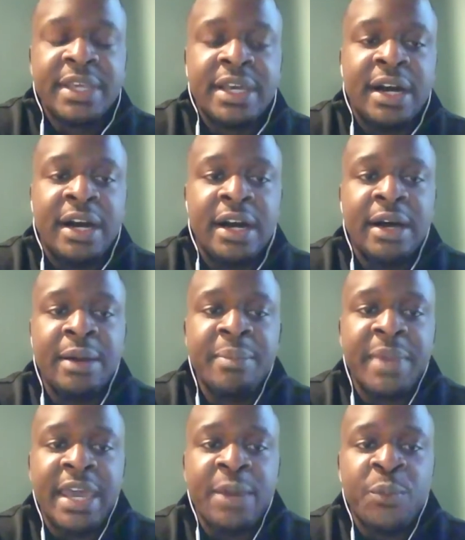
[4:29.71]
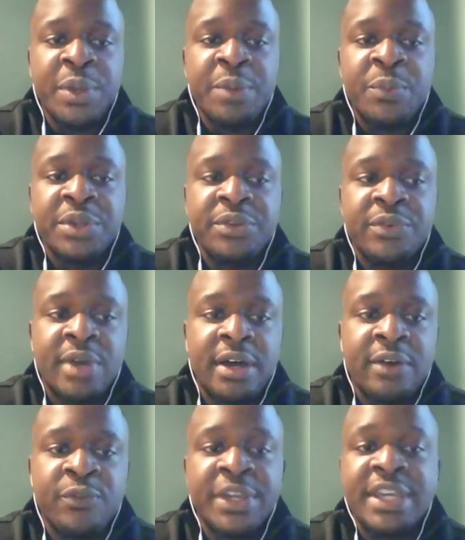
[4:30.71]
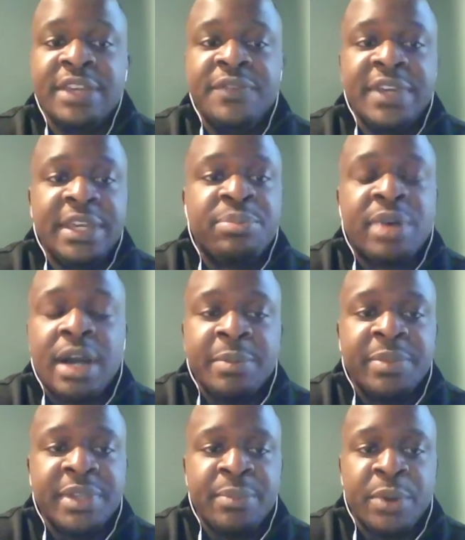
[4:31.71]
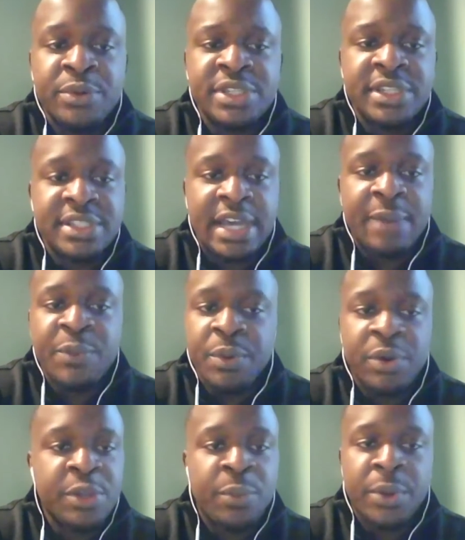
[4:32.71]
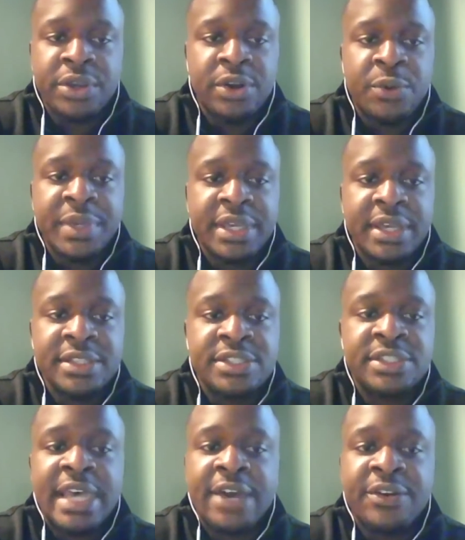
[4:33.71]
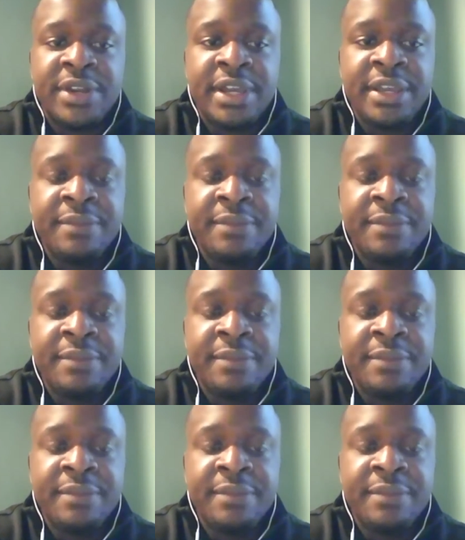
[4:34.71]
And we would reconvene. Probably most of the time we were only working on weekends, Saturday.